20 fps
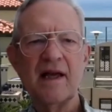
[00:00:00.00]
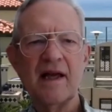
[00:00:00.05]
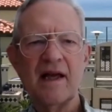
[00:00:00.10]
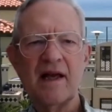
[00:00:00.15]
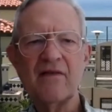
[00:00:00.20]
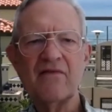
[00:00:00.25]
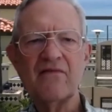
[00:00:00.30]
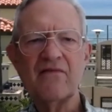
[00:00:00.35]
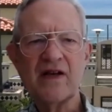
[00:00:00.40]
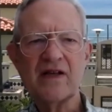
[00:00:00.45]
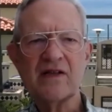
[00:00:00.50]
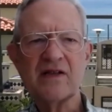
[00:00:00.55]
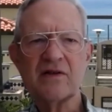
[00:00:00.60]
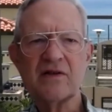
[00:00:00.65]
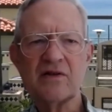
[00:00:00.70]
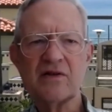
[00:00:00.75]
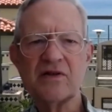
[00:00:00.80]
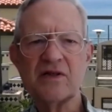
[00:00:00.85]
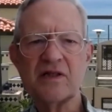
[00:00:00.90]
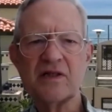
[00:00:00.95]

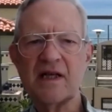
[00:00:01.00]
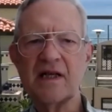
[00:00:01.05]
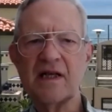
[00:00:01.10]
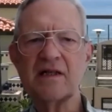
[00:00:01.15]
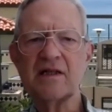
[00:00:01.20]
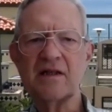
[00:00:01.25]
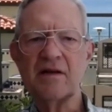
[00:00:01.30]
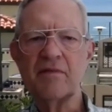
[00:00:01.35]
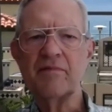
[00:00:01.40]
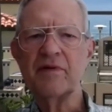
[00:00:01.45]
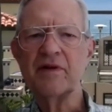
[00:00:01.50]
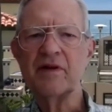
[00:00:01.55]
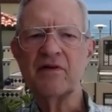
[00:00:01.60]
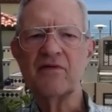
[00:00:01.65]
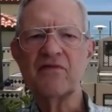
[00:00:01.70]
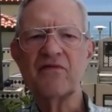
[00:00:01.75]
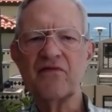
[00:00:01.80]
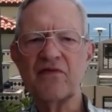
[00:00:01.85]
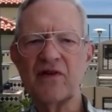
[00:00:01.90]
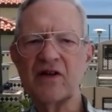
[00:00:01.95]
Investors seek to
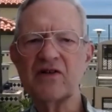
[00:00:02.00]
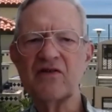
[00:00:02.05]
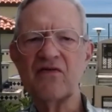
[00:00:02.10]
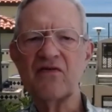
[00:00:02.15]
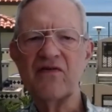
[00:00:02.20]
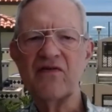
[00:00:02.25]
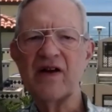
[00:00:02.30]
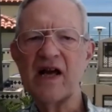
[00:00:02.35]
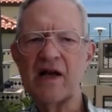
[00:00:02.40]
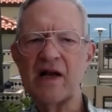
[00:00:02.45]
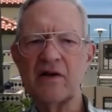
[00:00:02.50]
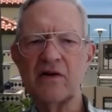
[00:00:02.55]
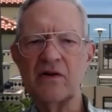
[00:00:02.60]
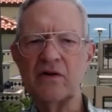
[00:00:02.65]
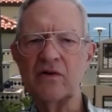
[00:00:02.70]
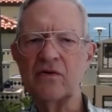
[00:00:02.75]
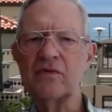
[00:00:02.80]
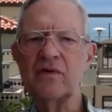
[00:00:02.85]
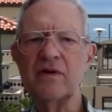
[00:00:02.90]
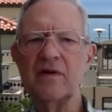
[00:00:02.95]
build fresh
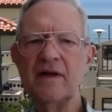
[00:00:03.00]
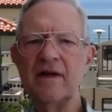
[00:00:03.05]
value